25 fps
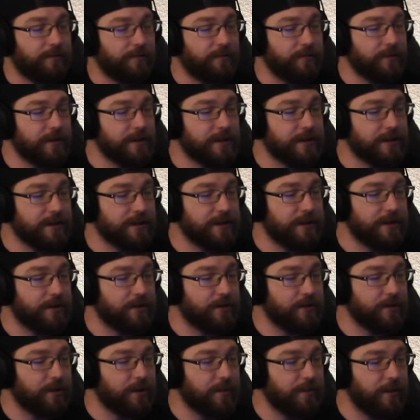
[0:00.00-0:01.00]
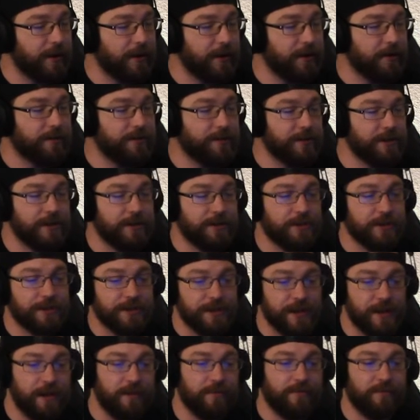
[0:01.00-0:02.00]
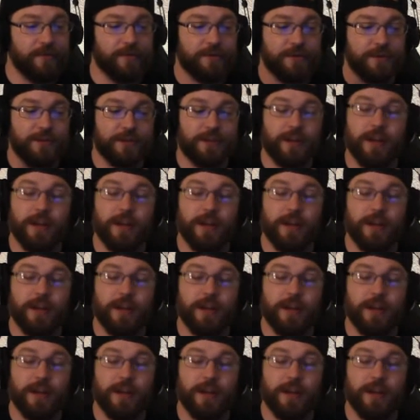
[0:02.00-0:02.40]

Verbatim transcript: for this uh, tournament here, Tanisha Tennant versus